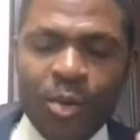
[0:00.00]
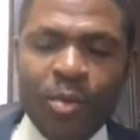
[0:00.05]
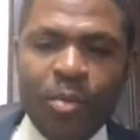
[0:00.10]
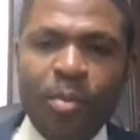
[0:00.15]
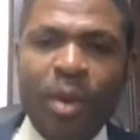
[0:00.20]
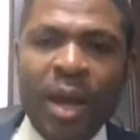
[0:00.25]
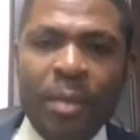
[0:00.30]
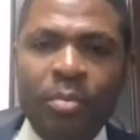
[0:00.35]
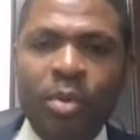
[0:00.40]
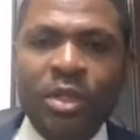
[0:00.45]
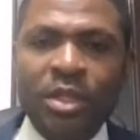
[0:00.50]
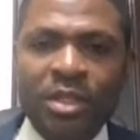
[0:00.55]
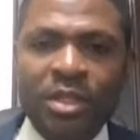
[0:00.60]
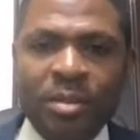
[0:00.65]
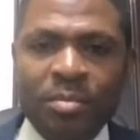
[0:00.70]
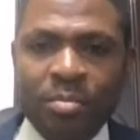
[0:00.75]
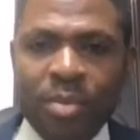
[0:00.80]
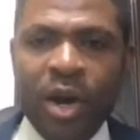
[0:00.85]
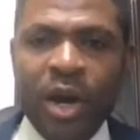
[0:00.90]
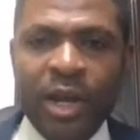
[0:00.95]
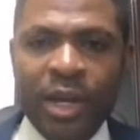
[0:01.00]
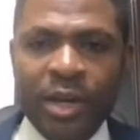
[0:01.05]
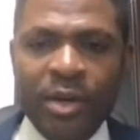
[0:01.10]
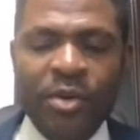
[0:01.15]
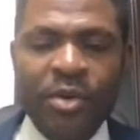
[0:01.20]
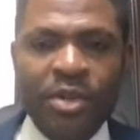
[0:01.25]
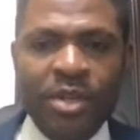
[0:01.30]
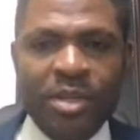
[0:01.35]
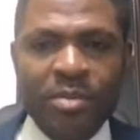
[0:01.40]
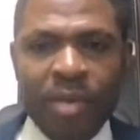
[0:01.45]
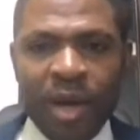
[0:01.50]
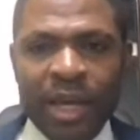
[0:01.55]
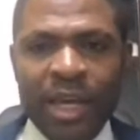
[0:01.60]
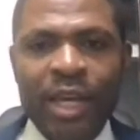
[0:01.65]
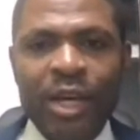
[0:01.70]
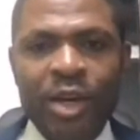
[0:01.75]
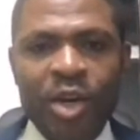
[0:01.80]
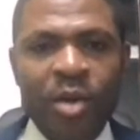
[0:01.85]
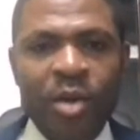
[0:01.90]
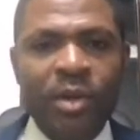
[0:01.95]
my purchasing power increases, my
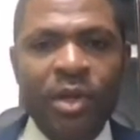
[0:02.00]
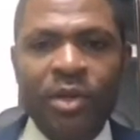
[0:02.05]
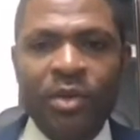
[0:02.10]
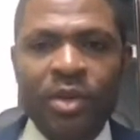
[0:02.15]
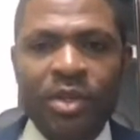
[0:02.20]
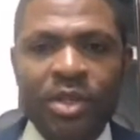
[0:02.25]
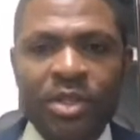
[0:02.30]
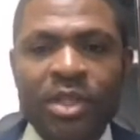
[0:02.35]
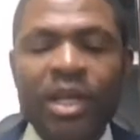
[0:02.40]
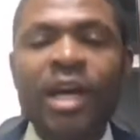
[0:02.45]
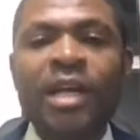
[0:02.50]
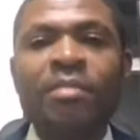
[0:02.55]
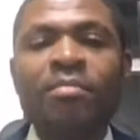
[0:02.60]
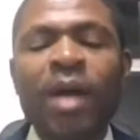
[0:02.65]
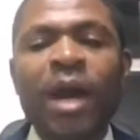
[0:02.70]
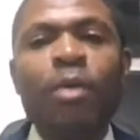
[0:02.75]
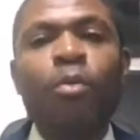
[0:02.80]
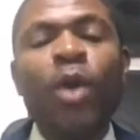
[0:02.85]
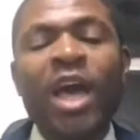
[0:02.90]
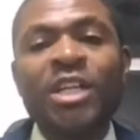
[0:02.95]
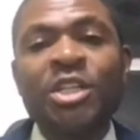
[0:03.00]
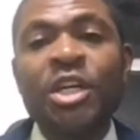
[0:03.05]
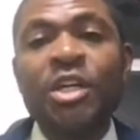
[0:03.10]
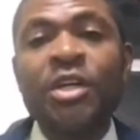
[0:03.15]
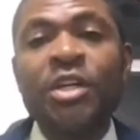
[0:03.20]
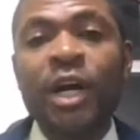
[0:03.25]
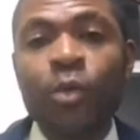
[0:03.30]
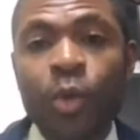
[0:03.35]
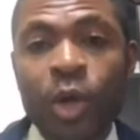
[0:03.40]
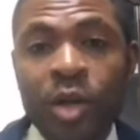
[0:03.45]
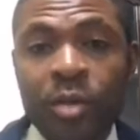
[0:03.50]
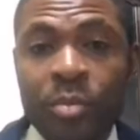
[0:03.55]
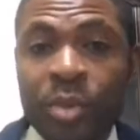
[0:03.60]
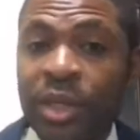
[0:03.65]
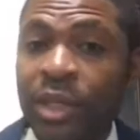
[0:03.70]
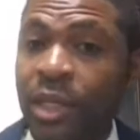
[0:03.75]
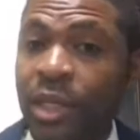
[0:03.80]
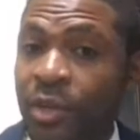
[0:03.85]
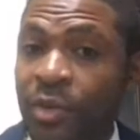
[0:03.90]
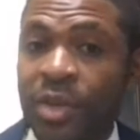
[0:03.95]
income increases, and my general
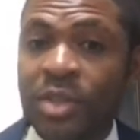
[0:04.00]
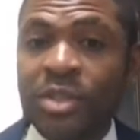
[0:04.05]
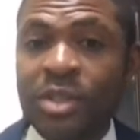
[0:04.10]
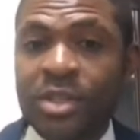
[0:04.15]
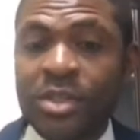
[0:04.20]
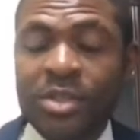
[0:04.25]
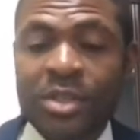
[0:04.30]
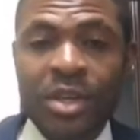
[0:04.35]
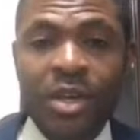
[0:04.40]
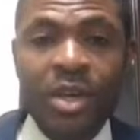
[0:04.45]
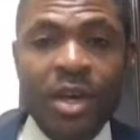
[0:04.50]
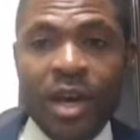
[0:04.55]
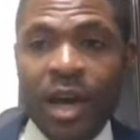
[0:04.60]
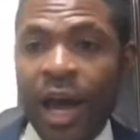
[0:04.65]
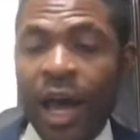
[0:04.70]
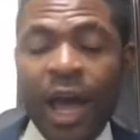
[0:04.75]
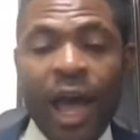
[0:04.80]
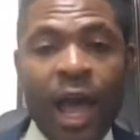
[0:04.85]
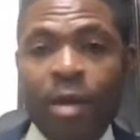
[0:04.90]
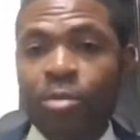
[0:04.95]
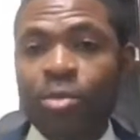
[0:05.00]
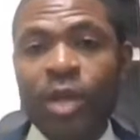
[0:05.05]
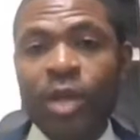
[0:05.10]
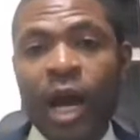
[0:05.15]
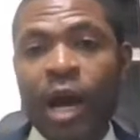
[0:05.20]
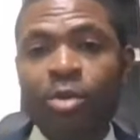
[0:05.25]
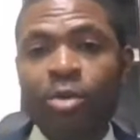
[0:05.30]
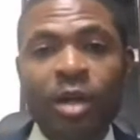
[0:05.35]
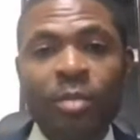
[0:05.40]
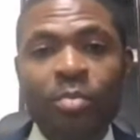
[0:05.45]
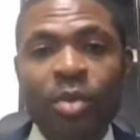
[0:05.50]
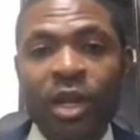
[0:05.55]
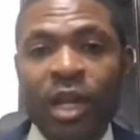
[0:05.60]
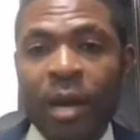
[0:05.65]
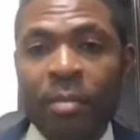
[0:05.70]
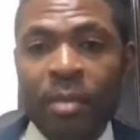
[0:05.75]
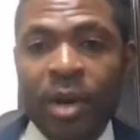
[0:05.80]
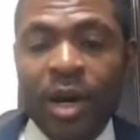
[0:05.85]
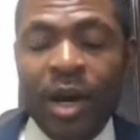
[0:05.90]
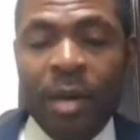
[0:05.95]
well-being increases. I will not bother
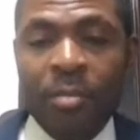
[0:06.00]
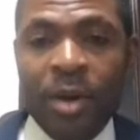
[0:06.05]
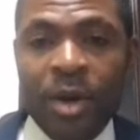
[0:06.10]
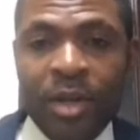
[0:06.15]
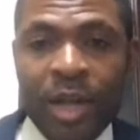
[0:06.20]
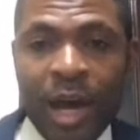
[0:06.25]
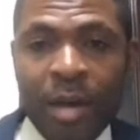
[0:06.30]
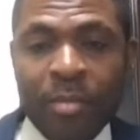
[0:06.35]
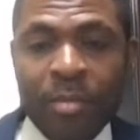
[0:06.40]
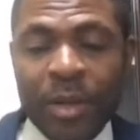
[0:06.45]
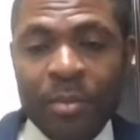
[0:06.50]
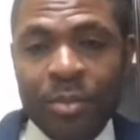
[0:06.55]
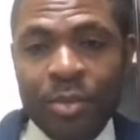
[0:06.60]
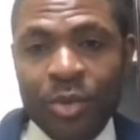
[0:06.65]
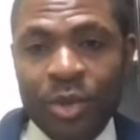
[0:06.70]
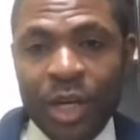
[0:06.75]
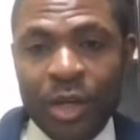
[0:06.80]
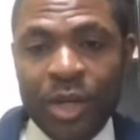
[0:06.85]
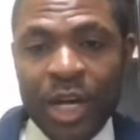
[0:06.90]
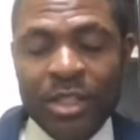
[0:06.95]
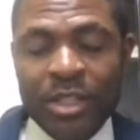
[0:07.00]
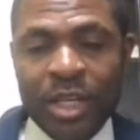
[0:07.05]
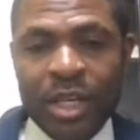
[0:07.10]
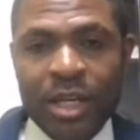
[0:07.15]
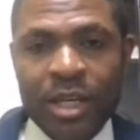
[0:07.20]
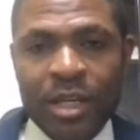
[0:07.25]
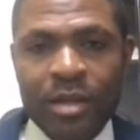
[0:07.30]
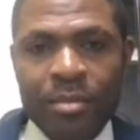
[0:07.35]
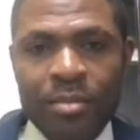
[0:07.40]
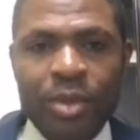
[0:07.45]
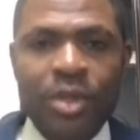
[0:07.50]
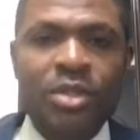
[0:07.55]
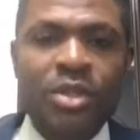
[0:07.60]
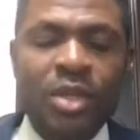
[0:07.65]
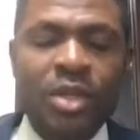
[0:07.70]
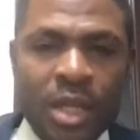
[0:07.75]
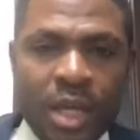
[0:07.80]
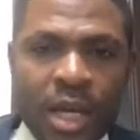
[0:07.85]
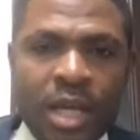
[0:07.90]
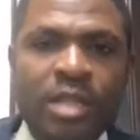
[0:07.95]
about how many people you're taking, but
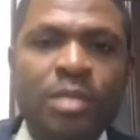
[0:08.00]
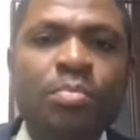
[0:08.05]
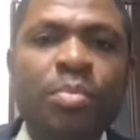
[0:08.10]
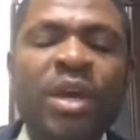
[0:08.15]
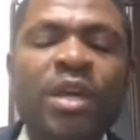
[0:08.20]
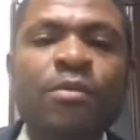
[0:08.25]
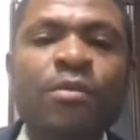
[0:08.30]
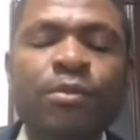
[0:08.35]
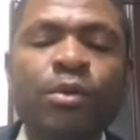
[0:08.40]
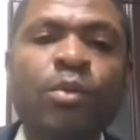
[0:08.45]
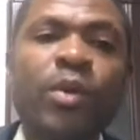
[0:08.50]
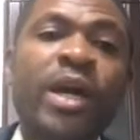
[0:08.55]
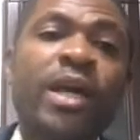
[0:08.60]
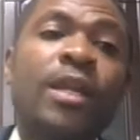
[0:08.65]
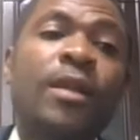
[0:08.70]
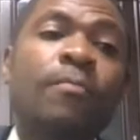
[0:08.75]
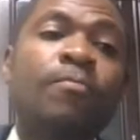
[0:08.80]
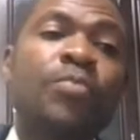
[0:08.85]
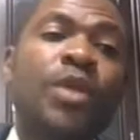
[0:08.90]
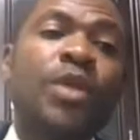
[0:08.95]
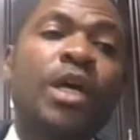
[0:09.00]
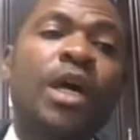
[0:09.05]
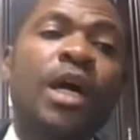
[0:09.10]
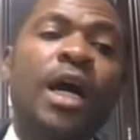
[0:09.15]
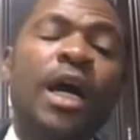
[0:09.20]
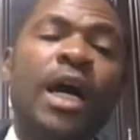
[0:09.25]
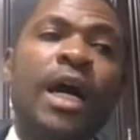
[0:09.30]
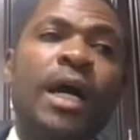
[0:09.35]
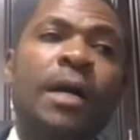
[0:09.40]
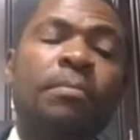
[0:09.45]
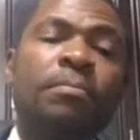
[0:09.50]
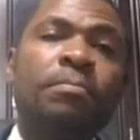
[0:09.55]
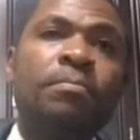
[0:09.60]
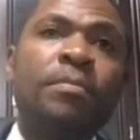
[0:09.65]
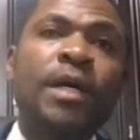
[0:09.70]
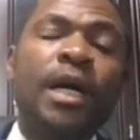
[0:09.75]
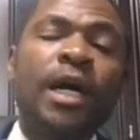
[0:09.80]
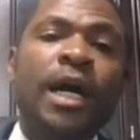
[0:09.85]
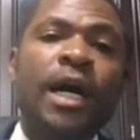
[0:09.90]
it's painful when I'm